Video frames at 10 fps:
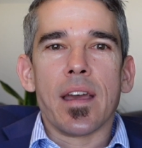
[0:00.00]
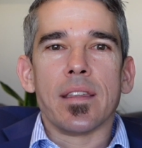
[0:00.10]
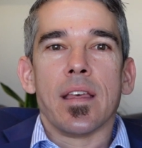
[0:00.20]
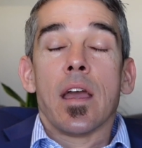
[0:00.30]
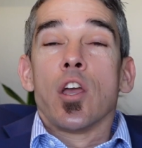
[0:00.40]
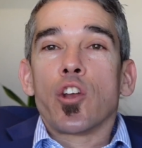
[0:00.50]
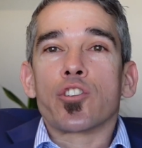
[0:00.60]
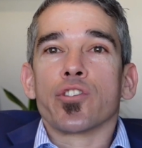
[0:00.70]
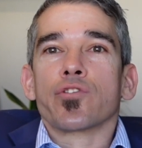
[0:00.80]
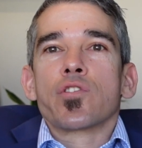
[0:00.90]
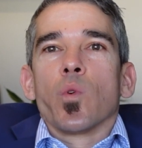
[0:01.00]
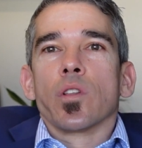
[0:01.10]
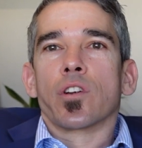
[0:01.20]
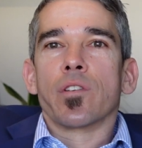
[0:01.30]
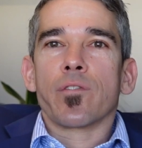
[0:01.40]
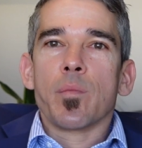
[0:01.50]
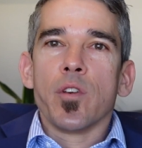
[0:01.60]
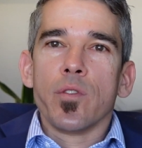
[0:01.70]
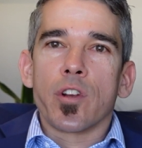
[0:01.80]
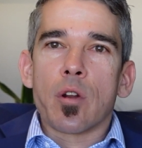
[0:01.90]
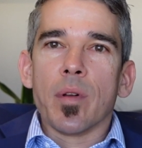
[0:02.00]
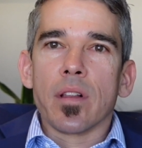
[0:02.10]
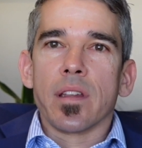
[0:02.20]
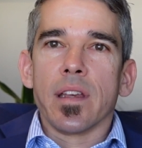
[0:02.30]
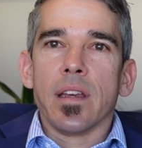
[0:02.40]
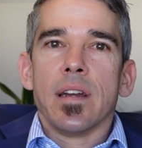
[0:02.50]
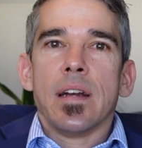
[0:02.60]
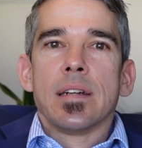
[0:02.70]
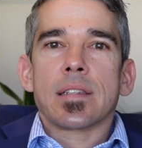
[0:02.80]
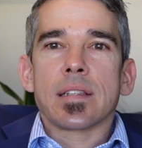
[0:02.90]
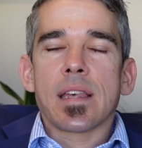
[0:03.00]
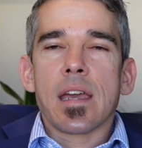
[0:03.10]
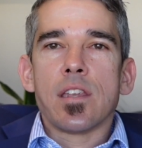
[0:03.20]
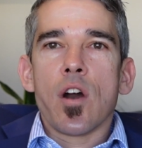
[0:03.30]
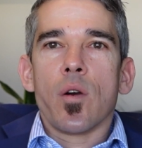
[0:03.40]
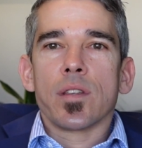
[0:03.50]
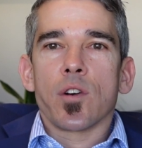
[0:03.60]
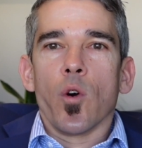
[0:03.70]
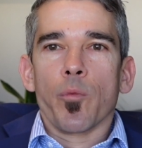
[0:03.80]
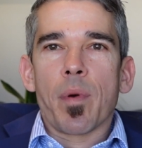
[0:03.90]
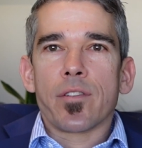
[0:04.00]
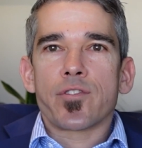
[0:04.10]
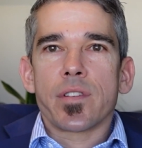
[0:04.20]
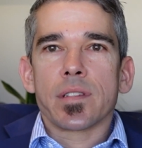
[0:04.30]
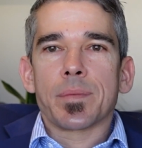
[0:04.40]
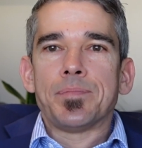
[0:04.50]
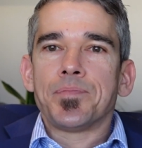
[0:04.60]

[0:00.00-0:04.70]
And your children will learn from you your ability to say no and to hold boundaries.